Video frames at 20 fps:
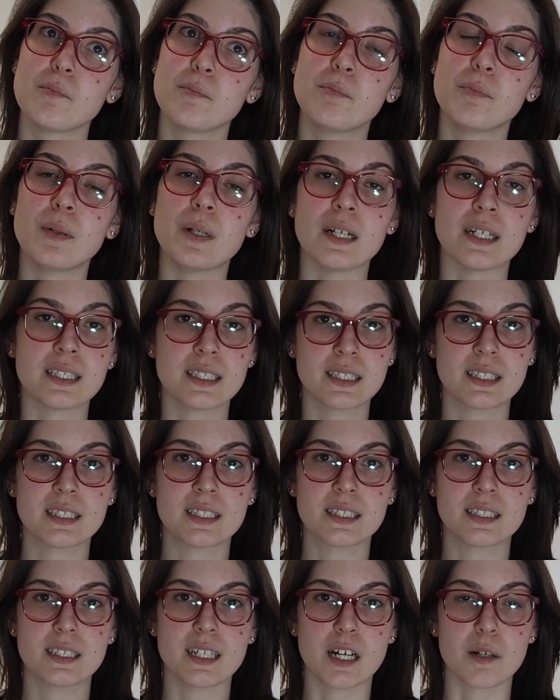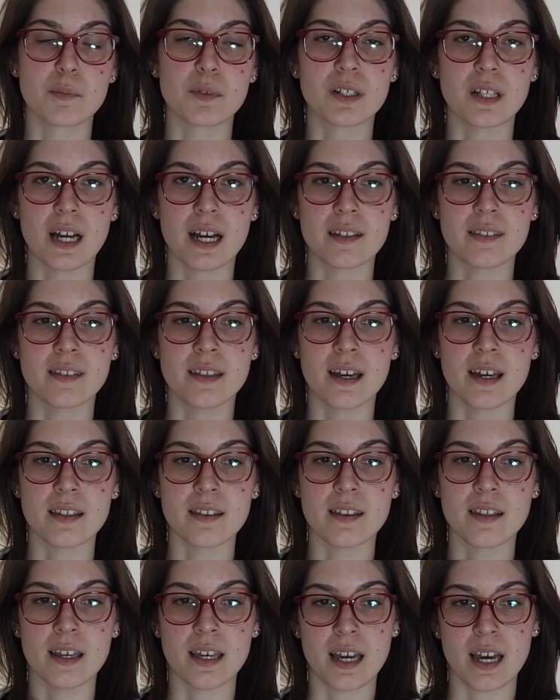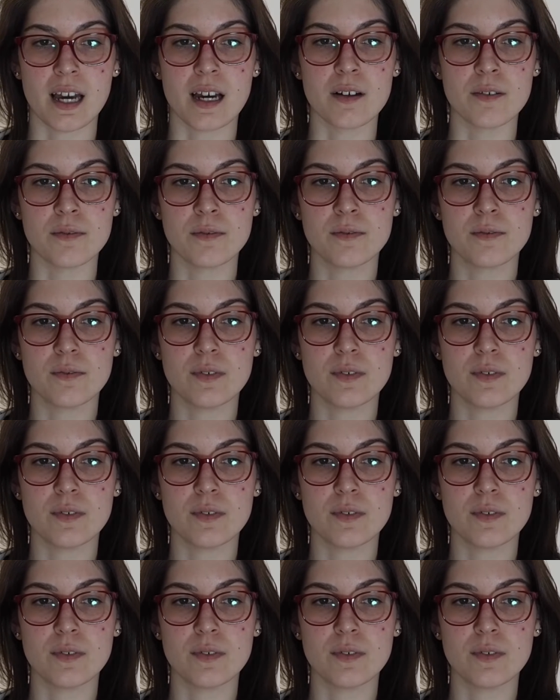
but I'm glad that they have